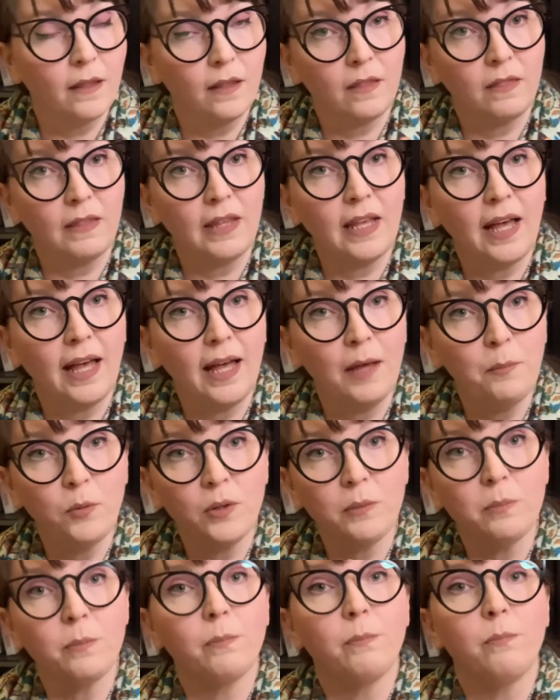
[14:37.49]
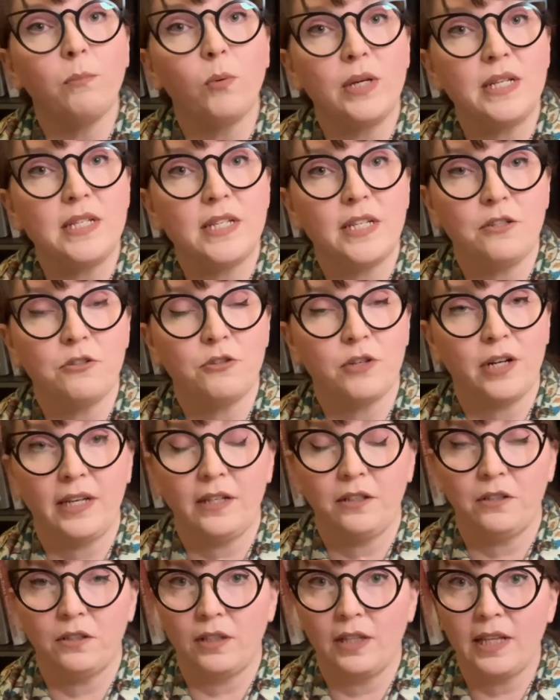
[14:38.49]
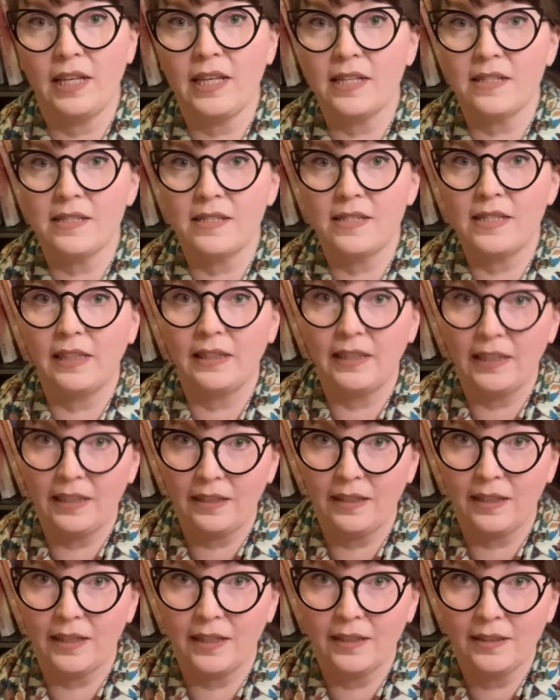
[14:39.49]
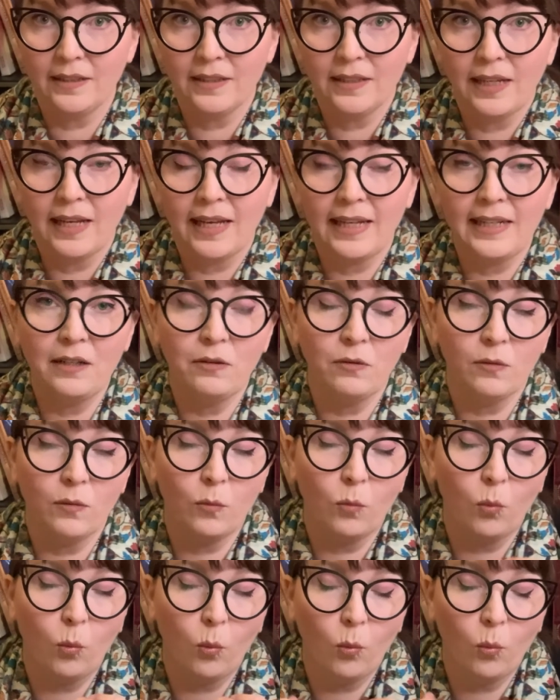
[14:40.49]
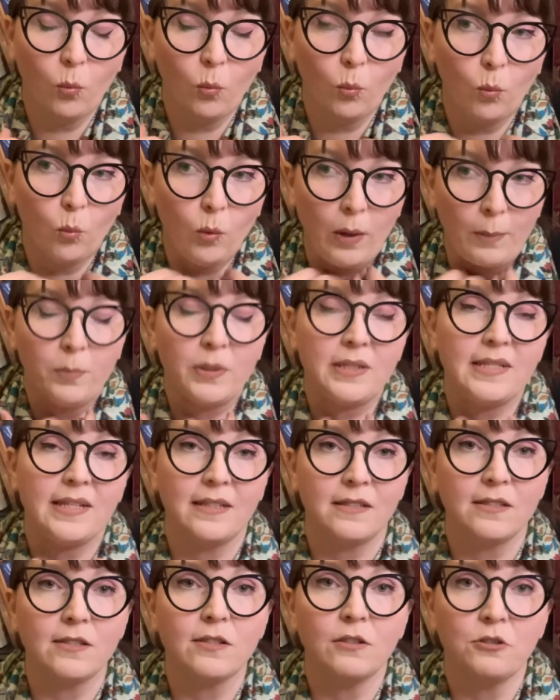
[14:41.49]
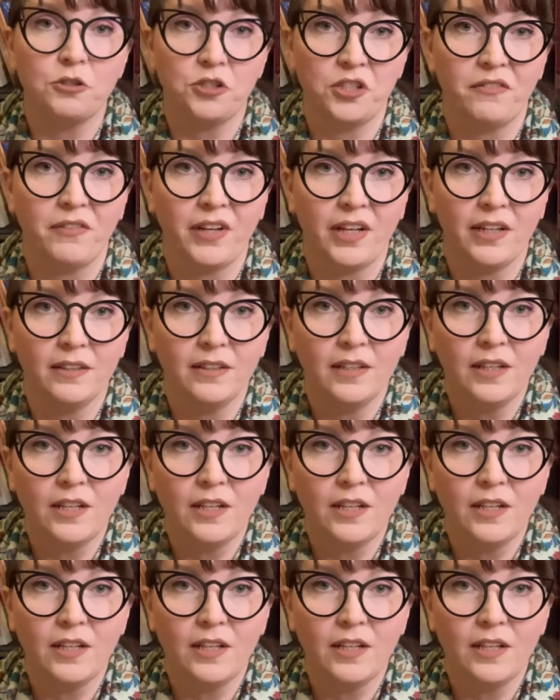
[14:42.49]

The upward pointing triangle is the linga, and it represents Shiva.